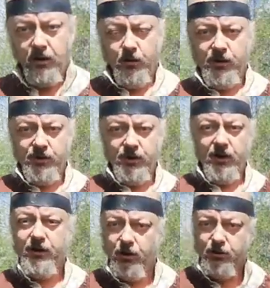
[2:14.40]
which
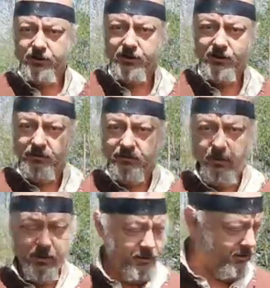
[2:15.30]
I noticed every
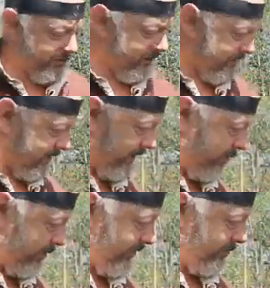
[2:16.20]
winter there's a damp
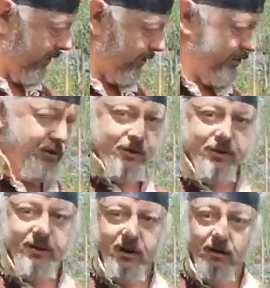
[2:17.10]
spot
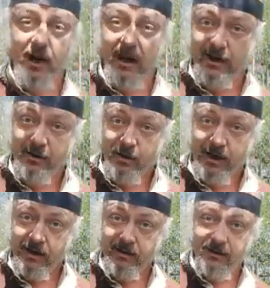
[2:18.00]
just there anyway
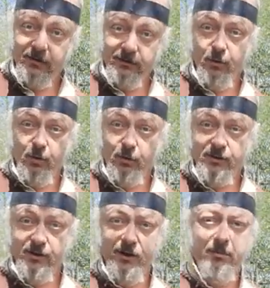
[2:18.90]
the whole
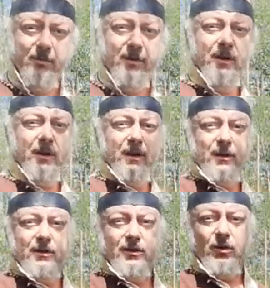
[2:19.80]
time.
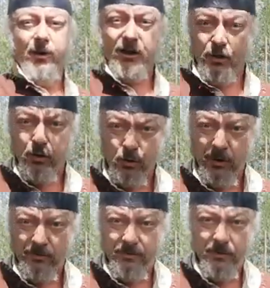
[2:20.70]
So it could
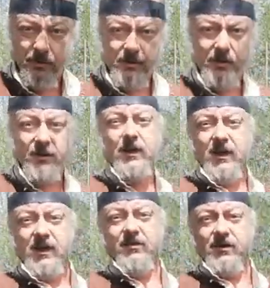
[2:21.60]
well flood
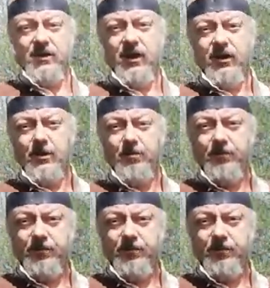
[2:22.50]
given time.